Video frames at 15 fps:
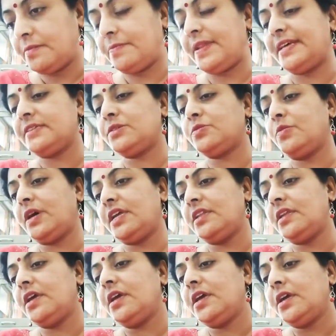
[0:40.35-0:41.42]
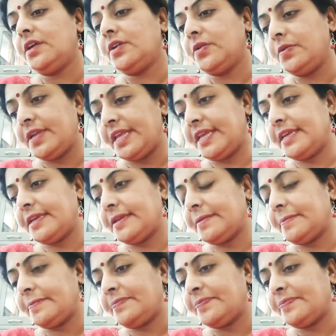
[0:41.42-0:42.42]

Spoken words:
+1 to take it.